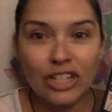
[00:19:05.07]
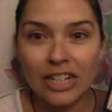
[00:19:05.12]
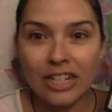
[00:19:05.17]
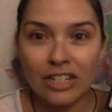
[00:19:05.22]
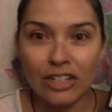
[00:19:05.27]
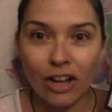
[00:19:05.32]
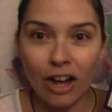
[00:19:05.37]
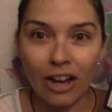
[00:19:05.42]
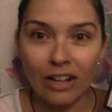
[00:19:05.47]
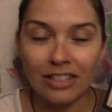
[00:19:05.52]
She
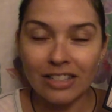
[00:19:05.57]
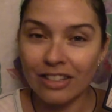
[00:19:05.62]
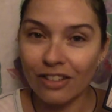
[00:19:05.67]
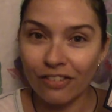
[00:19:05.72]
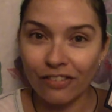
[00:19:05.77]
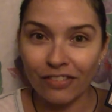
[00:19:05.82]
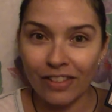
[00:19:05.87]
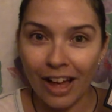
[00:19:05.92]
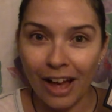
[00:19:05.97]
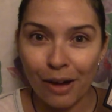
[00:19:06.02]
didn't talk to
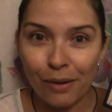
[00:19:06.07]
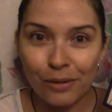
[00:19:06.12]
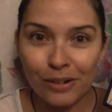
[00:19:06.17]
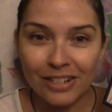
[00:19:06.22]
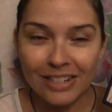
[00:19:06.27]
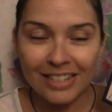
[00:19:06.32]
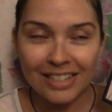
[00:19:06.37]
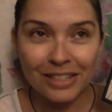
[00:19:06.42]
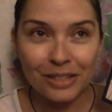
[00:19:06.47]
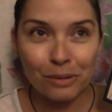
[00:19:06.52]
the
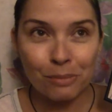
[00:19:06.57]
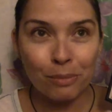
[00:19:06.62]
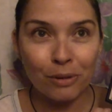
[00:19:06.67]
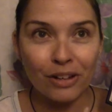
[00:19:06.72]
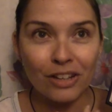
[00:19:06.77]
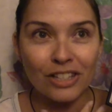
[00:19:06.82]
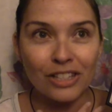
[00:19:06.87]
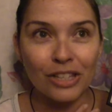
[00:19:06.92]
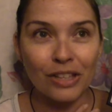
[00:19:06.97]
flowers in the book.